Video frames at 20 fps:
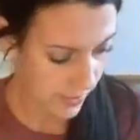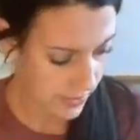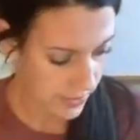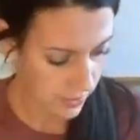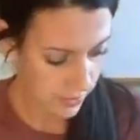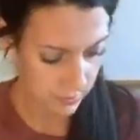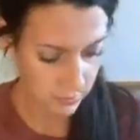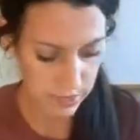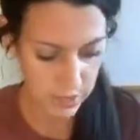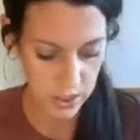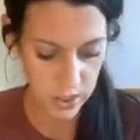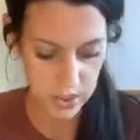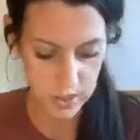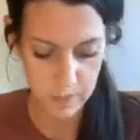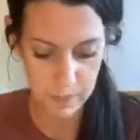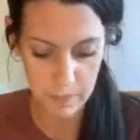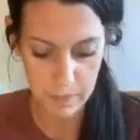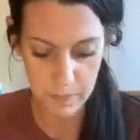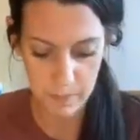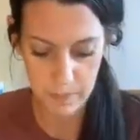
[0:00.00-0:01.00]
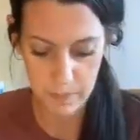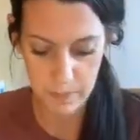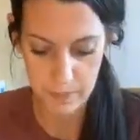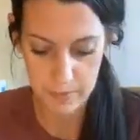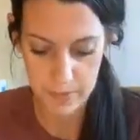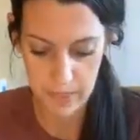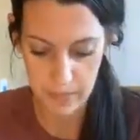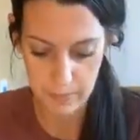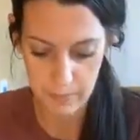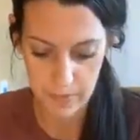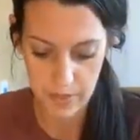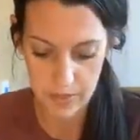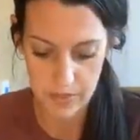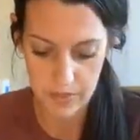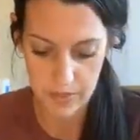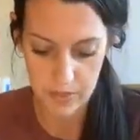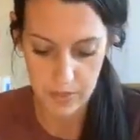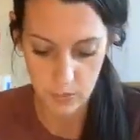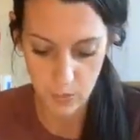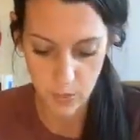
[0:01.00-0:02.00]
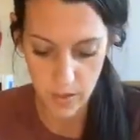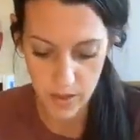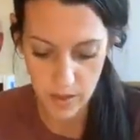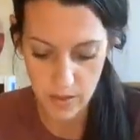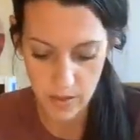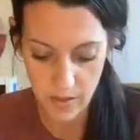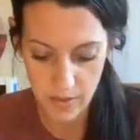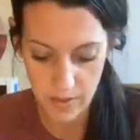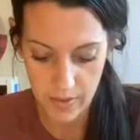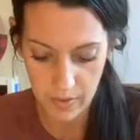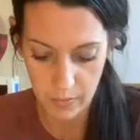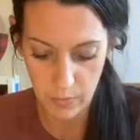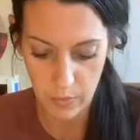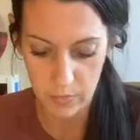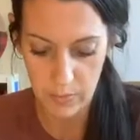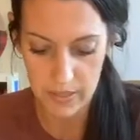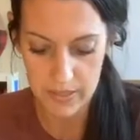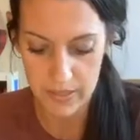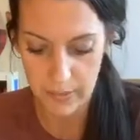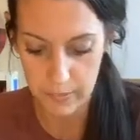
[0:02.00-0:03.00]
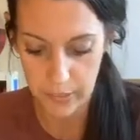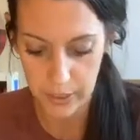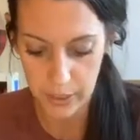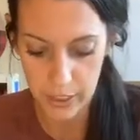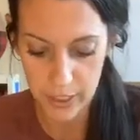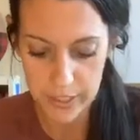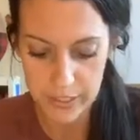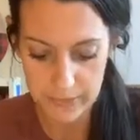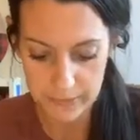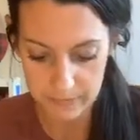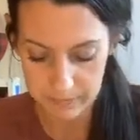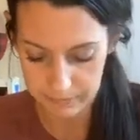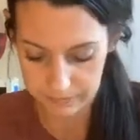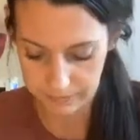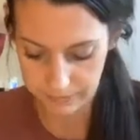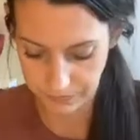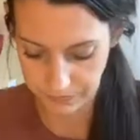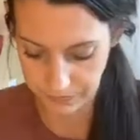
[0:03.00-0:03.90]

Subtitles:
All right, so I'm gonna just tape this as well, and then we'll mix up our green.